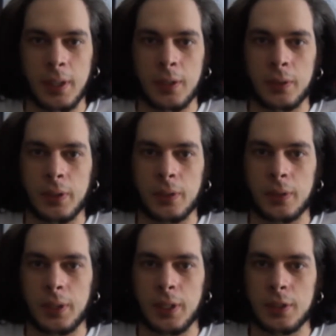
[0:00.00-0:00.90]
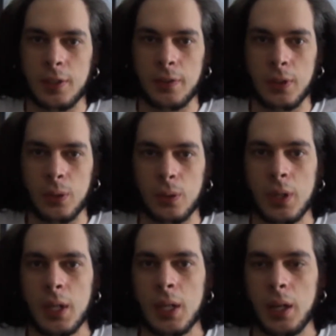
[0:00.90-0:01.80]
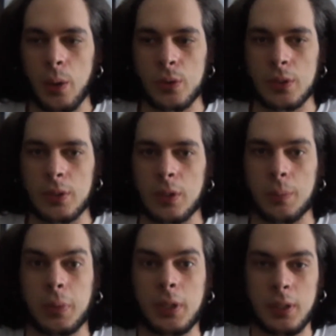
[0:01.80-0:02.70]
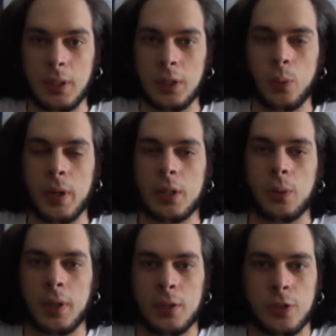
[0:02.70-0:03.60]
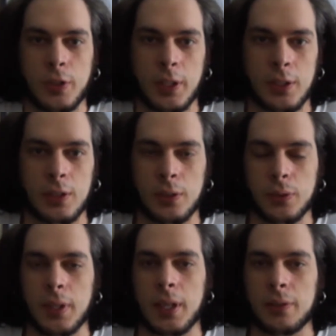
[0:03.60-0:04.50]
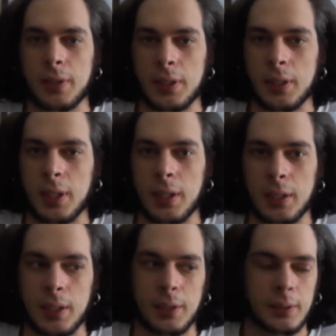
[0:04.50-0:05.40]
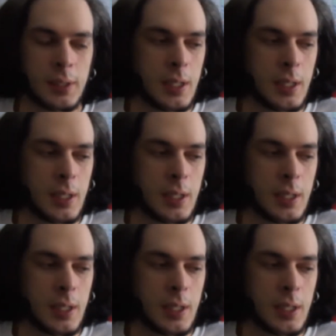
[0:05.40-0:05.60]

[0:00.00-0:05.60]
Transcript: I didn't really realize, even though I wasn't completely awake when I was drinking stuff with caffeine, that